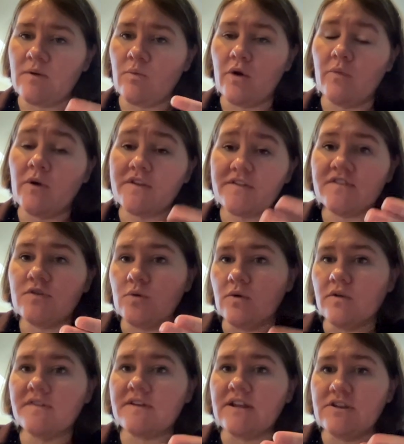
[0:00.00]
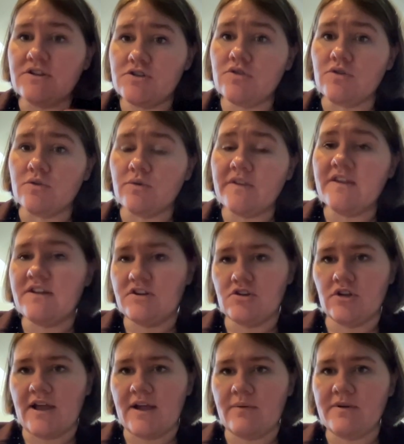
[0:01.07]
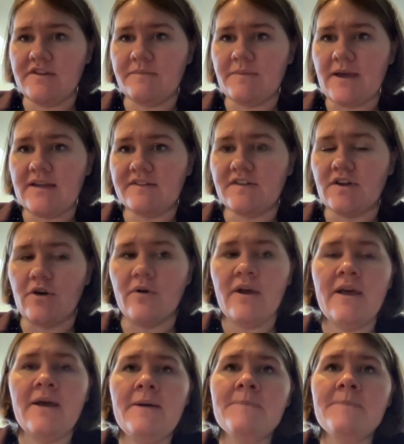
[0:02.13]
and what schools can do in the digital equity space. So